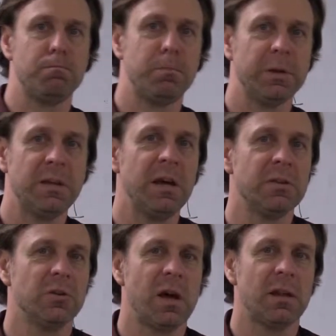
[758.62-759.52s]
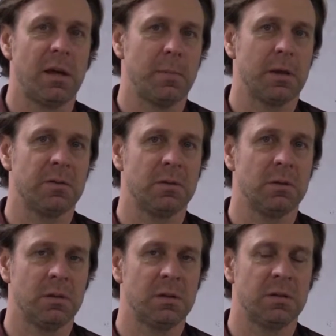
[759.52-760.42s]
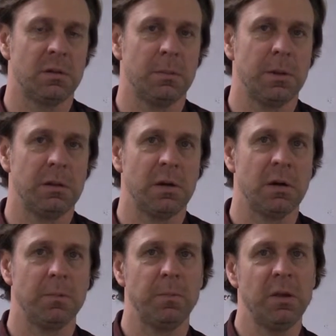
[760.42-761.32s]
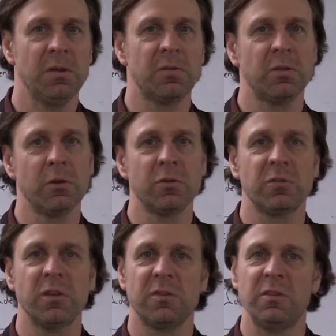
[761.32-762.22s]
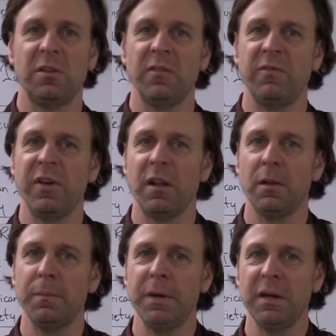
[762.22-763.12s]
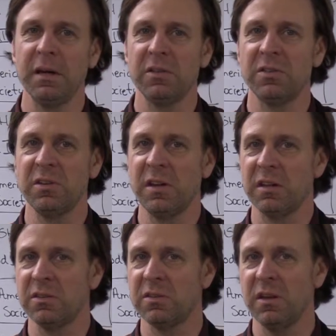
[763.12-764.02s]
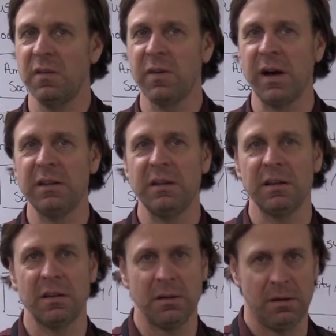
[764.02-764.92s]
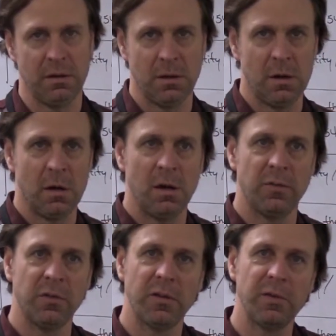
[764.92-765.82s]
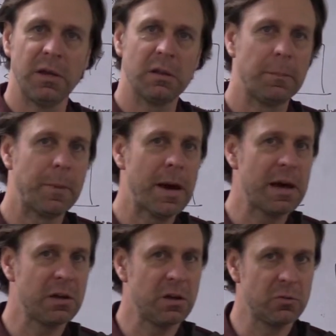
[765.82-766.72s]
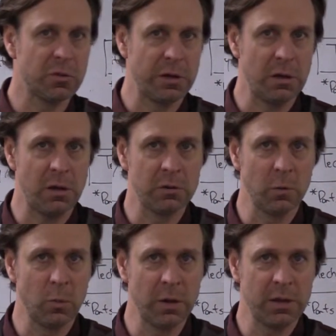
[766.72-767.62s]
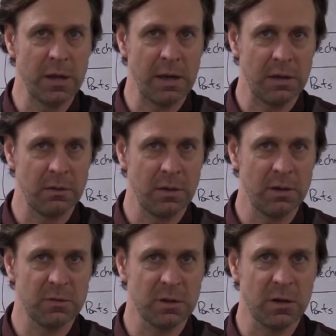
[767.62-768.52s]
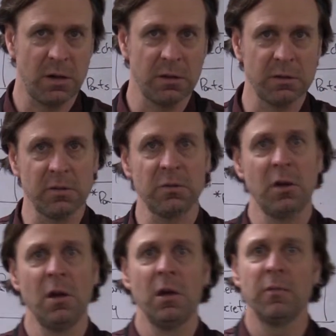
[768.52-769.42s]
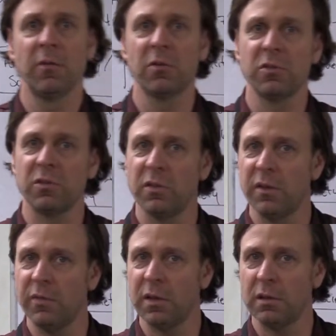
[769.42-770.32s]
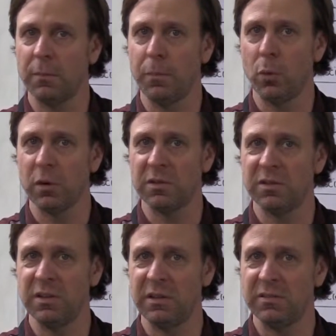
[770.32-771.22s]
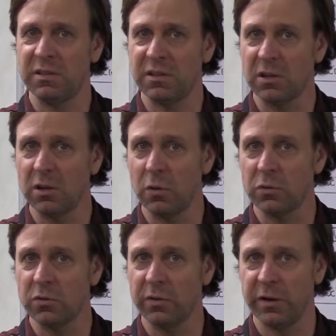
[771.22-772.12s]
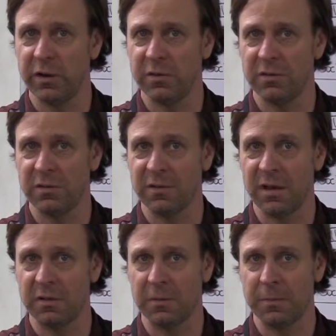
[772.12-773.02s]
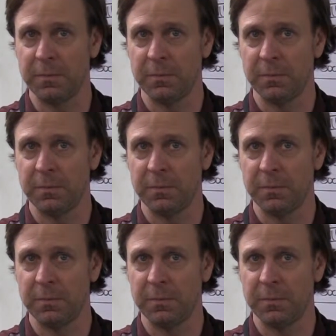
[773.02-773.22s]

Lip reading: But the other dynamics that's going to be there is there's this developing sense of identity of living in the backcountry on the one hand as a colonist versus living in the port cities and in the coastal areas in another.